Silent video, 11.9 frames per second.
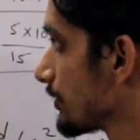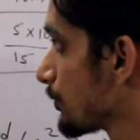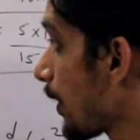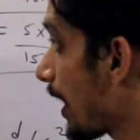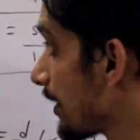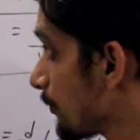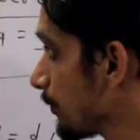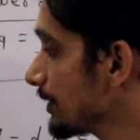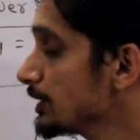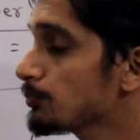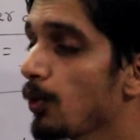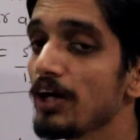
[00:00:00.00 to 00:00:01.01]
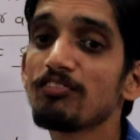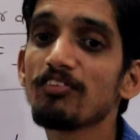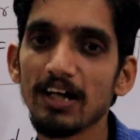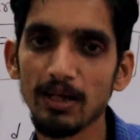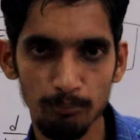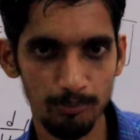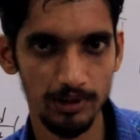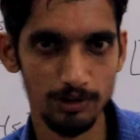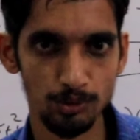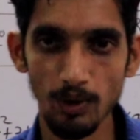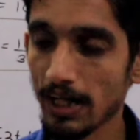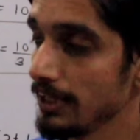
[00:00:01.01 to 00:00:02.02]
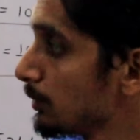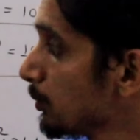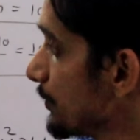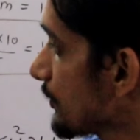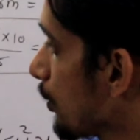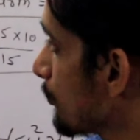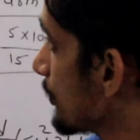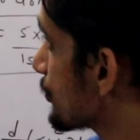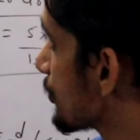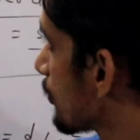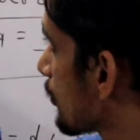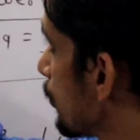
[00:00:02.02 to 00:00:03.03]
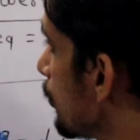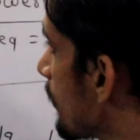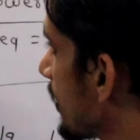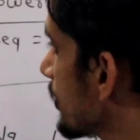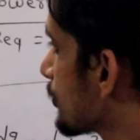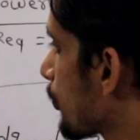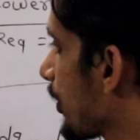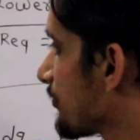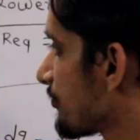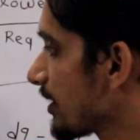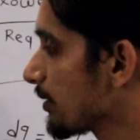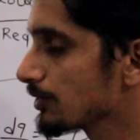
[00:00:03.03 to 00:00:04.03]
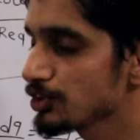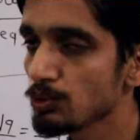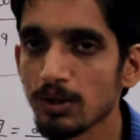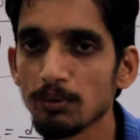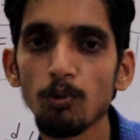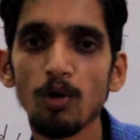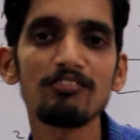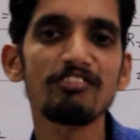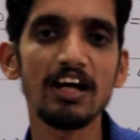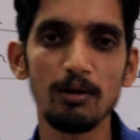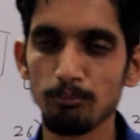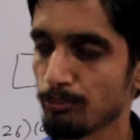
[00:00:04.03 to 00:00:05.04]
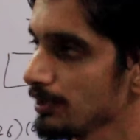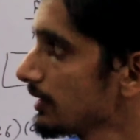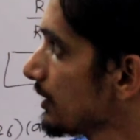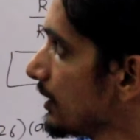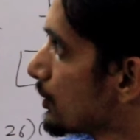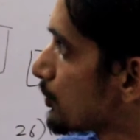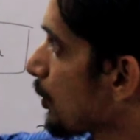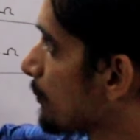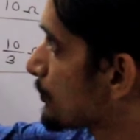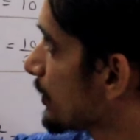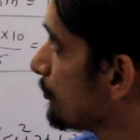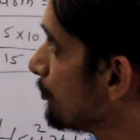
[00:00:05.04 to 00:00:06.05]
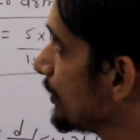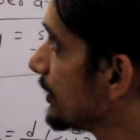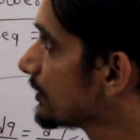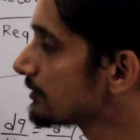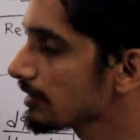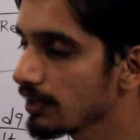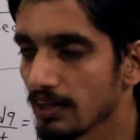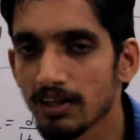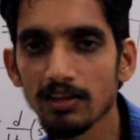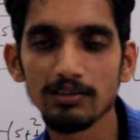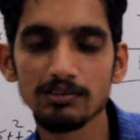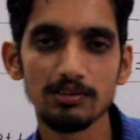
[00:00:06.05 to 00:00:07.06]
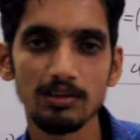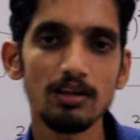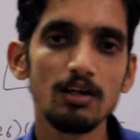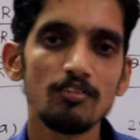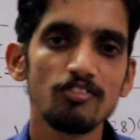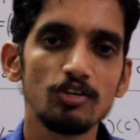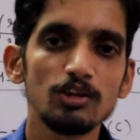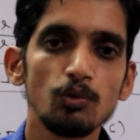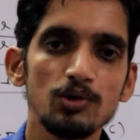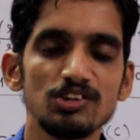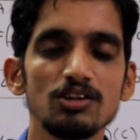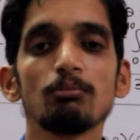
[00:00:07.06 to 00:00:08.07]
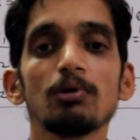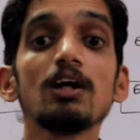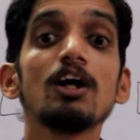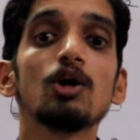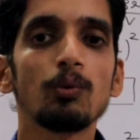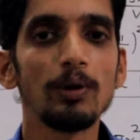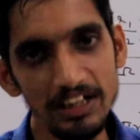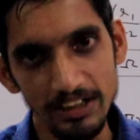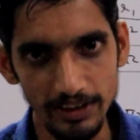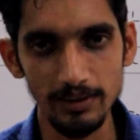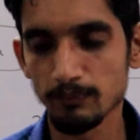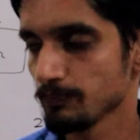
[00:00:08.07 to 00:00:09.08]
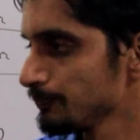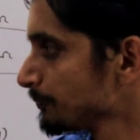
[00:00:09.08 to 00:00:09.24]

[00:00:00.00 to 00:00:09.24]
So I1 is 0.5 ampere. So I2 is how much? 2 minus 0.5, which is 1.5 ampere. So option B is the correct answer for the question number 20.